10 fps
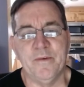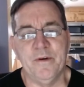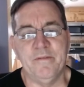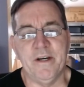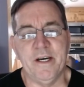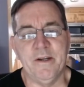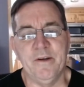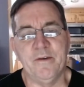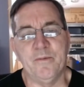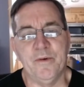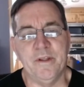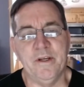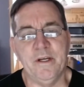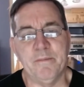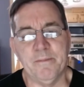I've had with
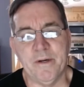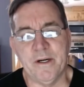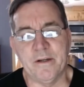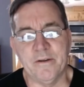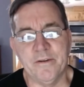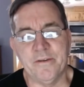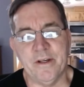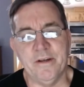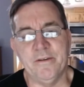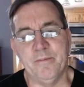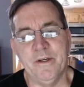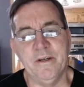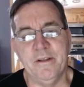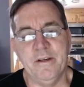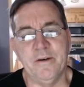any of my models has
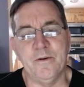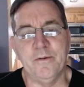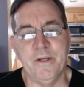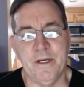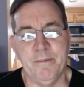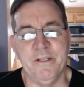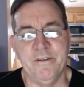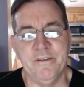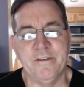been the old nubbins.